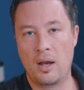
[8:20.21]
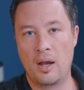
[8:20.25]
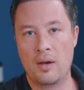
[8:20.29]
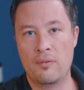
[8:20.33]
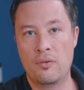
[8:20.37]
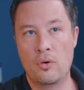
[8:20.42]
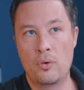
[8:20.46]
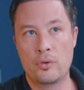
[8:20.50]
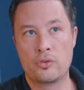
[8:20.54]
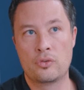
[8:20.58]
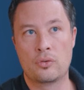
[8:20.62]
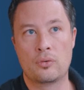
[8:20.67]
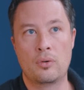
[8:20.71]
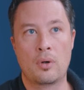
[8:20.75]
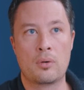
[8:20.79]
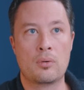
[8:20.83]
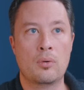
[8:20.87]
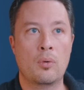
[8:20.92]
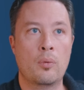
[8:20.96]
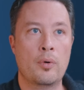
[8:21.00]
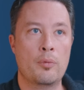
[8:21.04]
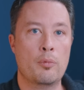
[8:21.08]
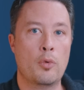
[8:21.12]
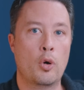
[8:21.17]
I've always
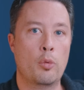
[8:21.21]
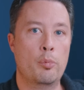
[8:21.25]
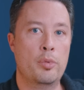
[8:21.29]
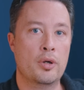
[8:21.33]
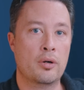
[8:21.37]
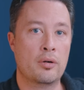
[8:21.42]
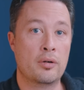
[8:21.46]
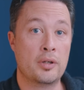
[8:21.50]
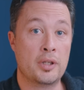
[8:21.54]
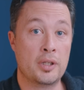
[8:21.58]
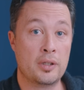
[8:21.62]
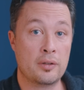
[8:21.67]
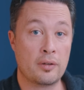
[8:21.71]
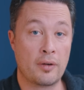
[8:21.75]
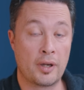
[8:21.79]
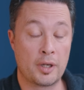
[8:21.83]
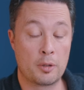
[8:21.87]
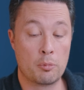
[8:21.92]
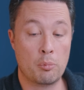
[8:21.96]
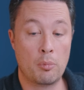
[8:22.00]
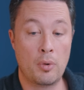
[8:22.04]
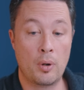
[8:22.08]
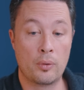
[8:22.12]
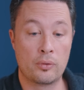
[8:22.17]
struggled with mobility
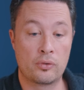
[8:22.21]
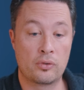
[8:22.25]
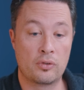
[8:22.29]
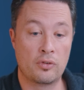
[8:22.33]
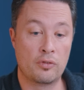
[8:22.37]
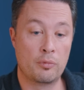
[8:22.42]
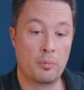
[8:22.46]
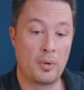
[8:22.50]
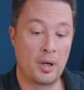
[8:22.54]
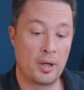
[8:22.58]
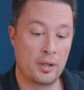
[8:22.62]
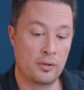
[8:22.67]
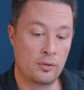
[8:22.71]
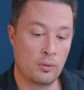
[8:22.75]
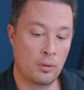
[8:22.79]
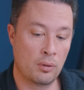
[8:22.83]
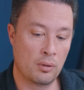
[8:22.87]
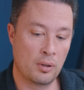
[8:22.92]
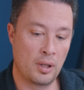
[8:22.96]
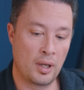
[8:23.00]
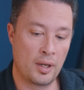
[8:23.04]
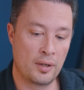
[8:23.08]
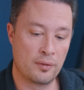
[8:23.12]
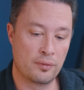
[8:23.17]
like most of my
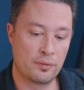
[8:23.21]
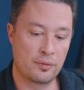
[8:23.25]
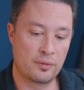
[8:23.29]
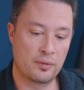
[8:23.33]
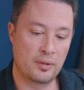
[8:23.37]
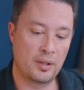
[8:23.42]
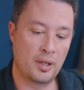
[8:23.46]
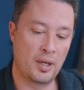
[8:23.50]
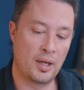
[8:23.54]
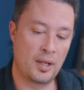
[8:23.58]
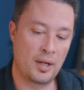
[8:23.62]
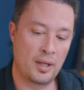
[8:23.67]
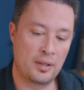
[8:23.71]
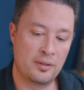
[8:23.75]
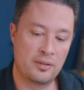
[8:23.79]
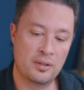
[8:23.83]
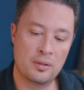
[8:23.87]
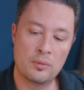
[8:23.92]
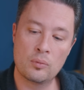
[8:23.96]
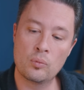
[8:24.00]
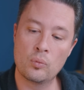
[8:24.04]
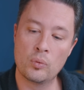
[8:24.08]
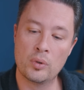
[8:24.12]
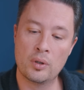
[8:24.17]
adult life, and I
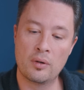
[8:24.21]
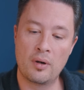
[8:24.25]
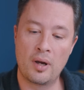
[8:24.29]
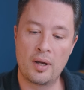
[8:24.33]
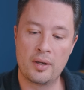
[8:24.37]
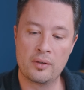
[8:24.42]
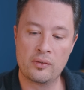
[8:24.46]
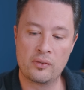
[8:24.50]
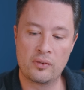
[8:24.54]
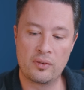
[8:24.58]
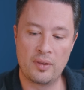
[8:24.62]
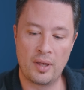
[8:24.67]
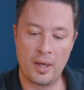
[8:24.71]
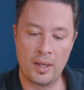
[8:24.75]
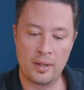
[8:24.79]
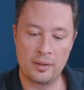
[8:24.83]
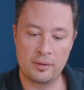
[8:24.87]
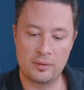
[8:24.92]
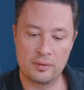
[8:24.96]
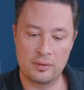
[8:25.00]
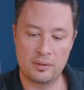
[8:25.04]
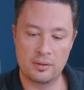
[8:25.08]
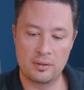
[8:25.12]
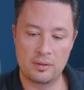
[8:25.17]
didn't realize
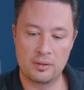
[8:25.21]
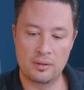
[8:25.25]
that